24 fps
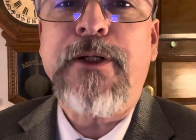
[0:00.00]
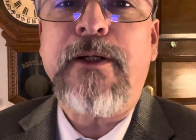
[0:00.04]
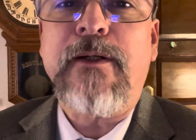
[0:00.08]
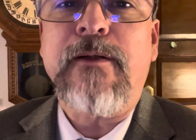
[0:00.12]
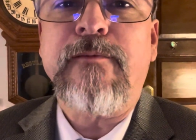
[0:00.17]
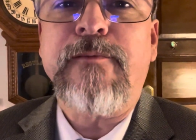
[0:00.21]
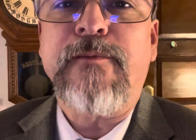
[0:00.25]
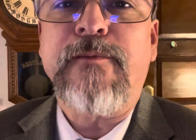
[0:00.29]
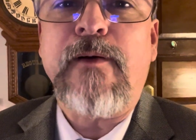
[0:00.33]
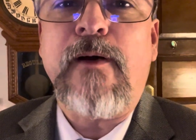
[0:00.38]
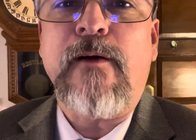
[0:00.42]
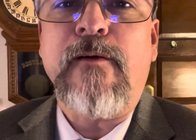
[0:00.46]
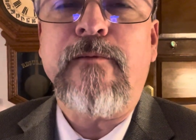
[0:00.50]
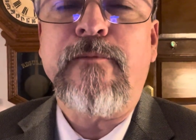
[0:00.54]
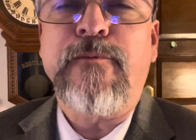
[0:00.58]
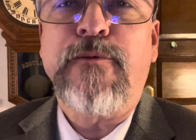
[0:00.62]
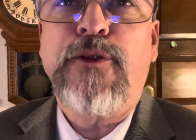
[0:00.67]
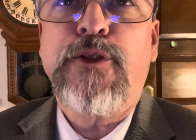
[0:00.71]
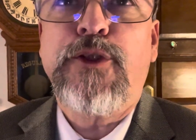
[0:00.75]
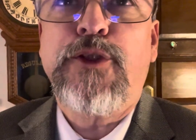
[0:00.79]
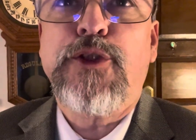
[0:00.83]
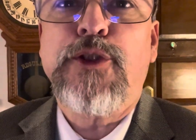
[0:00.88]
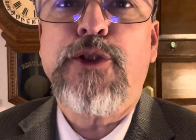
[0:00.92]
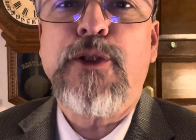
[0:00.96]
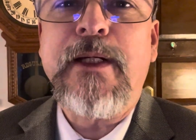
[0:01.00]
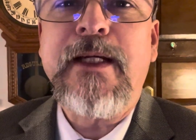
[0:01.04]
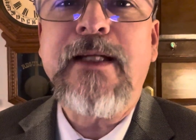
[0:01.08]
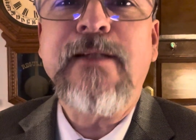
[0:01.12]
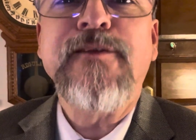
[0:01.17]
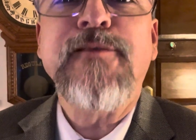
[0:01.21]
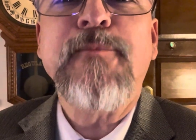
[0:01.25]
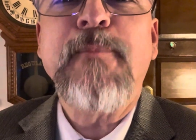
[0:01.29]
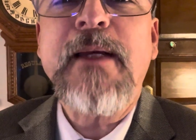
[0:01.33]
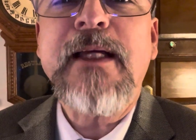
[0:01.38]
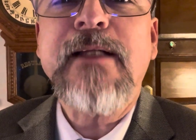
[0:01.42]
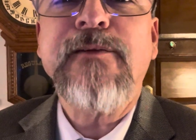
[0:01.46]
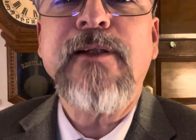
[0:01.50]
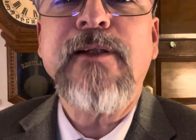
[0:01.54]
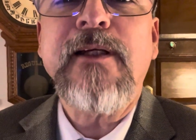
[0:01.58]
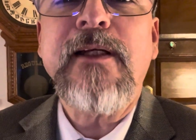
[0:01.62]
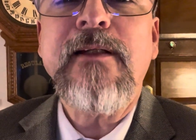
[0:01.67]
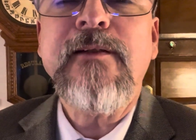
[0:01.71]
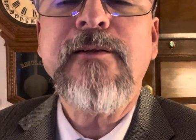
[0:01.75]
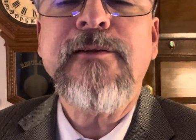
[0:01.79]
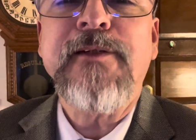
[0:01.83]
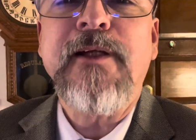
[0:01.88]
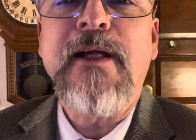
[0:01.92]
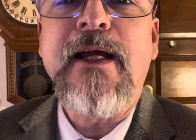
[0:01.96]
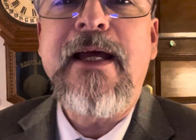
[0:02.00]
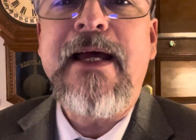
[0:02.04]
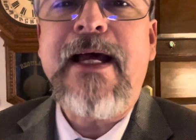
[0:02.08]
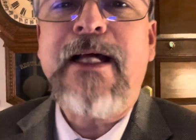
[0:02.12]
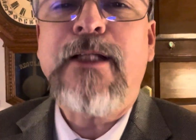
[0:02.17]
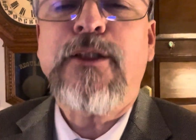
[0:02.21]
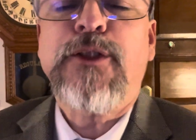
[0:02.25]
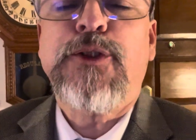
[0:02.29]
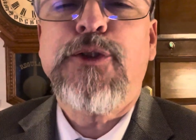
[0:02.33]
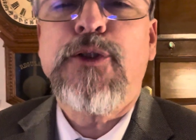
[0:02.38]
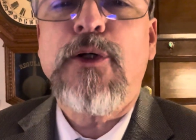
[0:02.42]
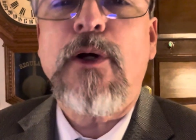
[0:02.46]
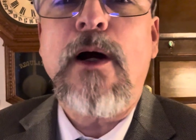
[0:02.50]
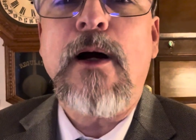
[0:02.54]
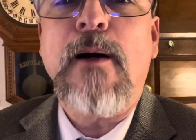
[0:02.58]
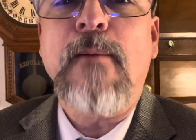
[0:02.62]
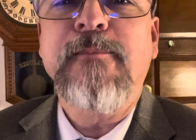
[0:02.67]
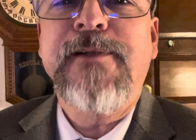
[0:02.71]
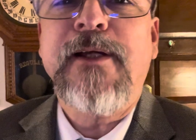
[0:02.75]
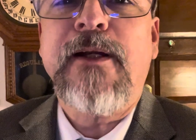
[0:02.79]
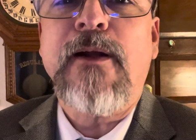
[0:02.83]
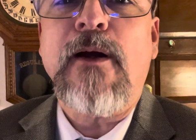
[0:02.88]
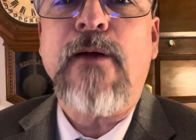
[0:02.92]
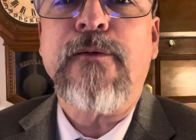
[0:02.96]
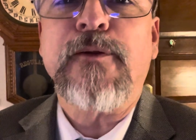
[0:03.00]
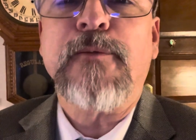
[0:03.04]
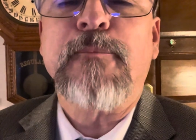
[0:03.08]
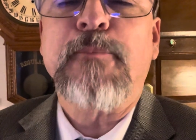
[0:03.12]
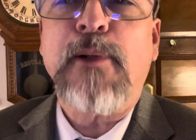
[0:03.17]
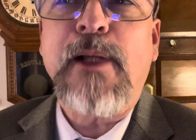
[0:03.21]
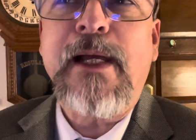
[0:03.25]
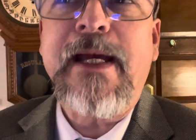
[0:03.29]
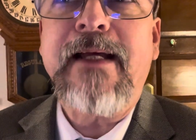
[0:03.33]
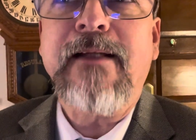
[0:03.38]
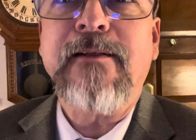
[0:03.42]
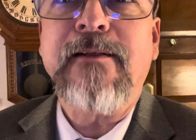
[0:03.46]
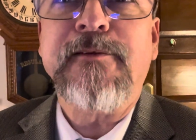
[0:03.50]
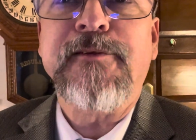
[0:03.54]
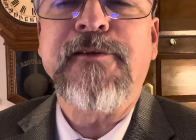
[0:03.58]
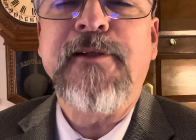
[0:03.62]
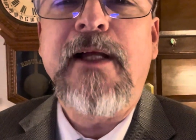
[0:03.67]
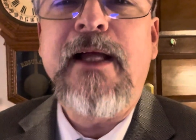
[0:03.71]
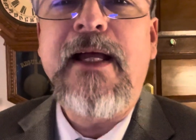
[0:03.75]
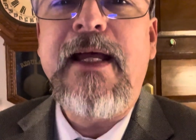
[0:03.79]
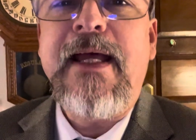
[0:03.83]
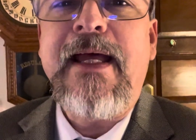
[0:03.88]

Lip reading: of tree species and shrubs and other plants.